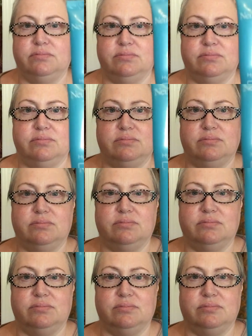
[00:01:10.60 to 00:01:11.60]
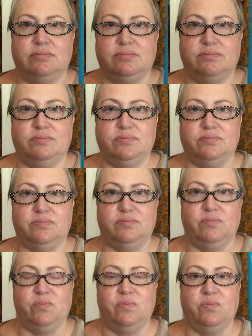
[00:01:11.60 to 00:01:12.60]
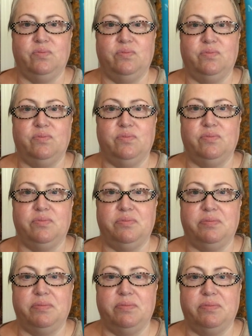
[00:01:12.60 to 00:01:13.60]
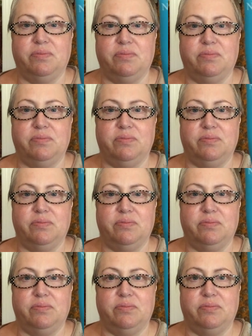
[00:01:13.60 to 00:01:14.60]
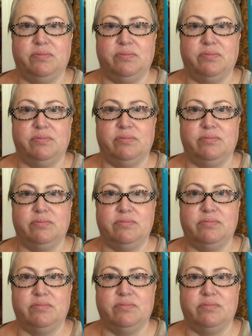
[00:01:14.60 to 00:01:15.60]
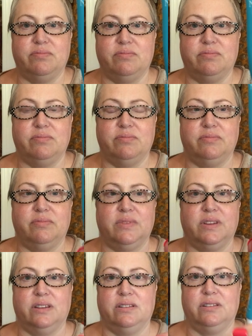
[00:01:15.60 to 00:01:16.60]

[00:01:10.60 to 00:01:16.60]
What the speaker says: (silence)